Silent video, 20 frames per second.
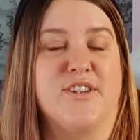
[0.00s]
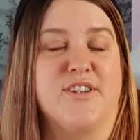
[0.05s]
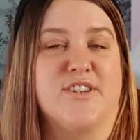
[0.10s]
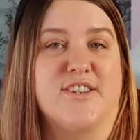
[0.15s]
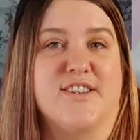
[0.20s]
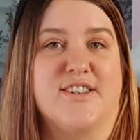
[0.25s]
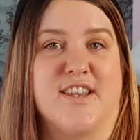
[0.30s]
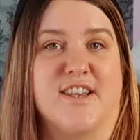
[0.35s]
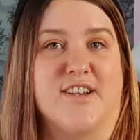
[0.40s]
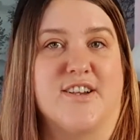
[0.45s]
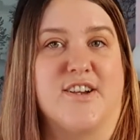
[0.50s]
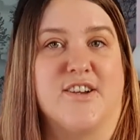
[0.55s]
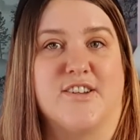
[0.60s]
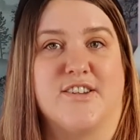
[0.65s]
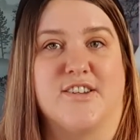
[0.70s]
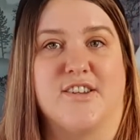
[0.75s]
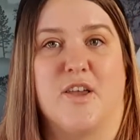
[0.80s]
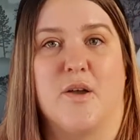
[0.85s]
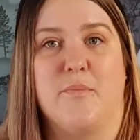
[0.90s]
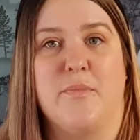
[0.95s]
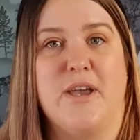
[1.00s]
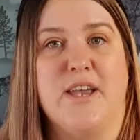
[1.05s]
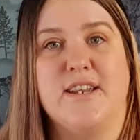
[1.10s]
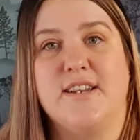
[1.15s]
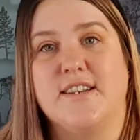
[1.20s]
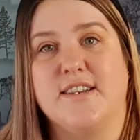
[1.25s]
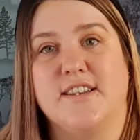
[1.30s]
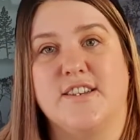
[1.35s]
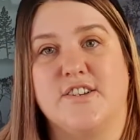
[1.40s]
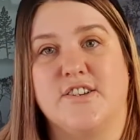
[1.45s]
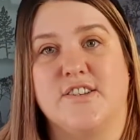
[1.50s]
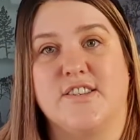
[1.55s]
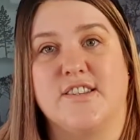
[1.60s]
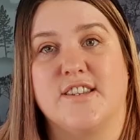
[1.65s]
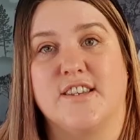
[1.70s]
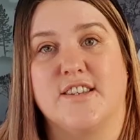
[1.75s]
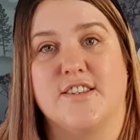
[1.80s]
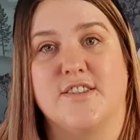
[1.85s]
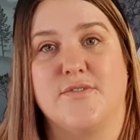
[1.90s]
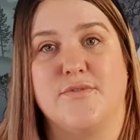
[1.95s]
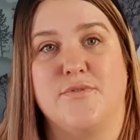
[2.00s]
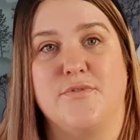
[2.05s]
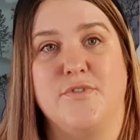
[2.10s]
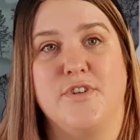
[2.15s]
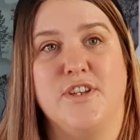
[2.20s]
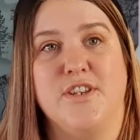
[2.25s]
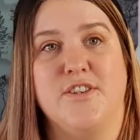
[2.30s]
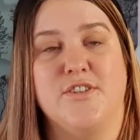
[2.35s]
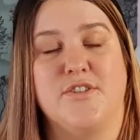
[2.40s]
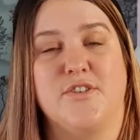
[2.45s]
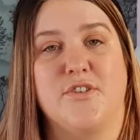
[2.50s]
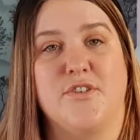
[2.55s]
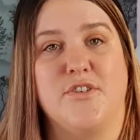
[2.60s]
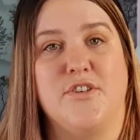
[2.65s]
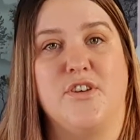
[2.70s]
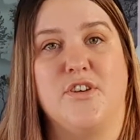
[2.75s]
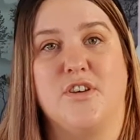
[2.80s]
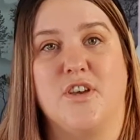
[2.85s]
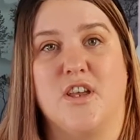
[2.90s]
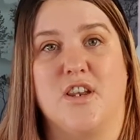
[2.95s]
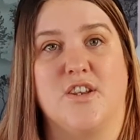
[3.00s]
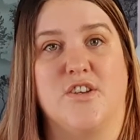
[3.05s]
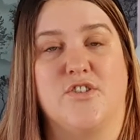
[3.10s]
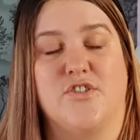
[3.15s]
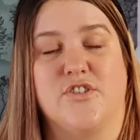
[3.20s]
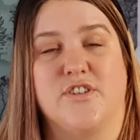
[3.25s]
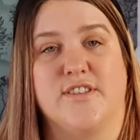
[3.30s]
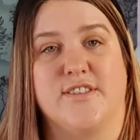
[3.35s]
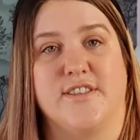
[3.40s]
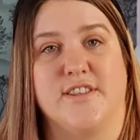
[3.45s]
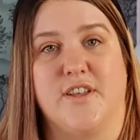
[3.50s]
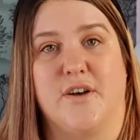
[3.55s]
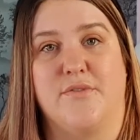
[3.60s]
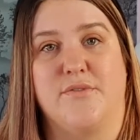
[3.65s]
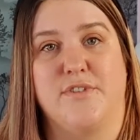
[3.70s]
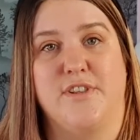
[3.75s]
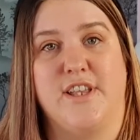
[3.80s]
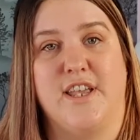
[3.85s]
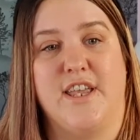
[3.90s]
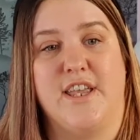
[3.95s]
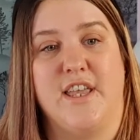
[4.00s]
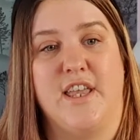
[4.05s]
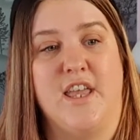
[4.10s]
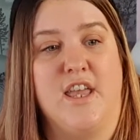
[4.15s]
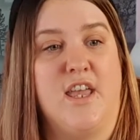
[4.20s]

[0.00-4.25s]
You just sit and cuddle him in and he just sits and feeds on you and it's just lovely.